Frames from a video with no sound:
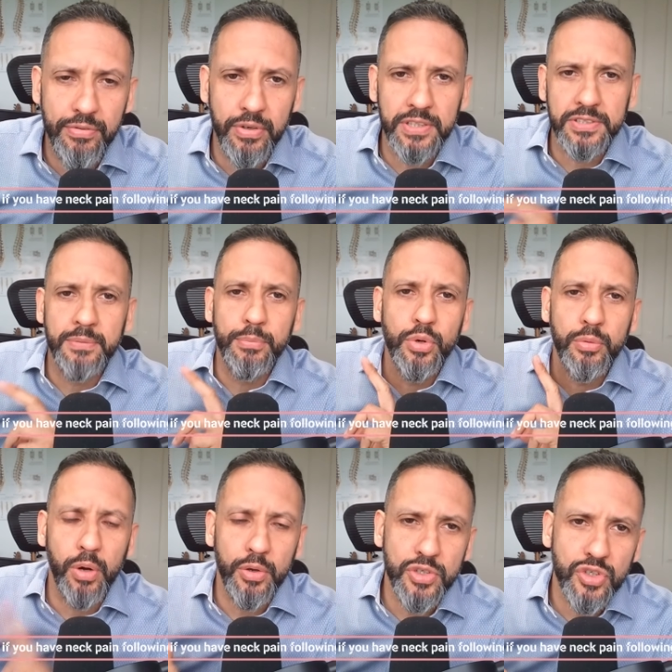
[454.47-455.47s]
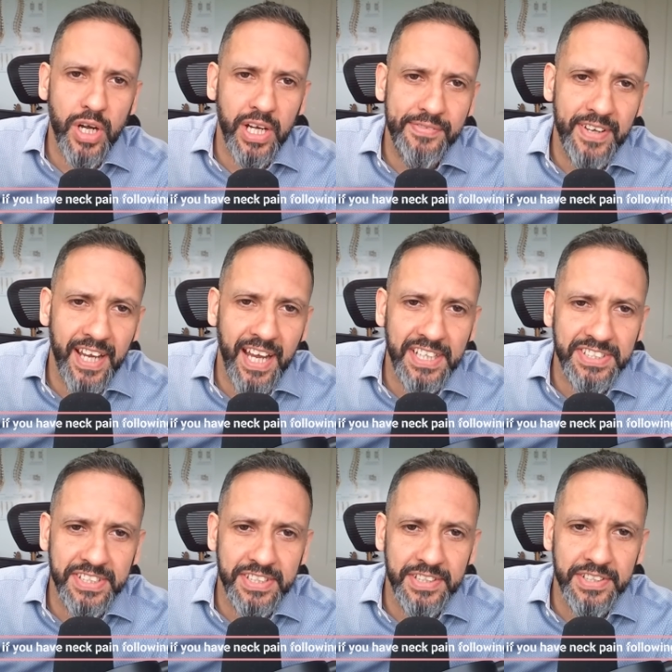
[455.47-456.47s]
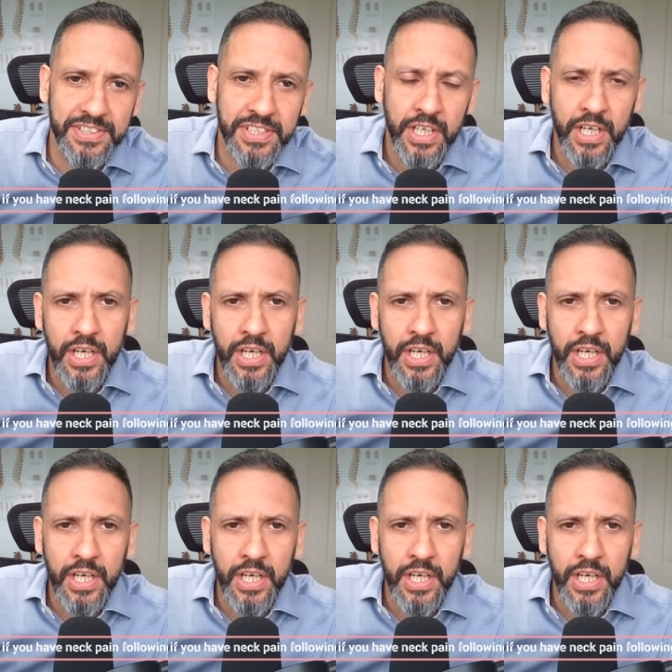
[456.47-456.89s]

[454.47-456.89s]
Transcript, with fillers: for example a road traffic accident,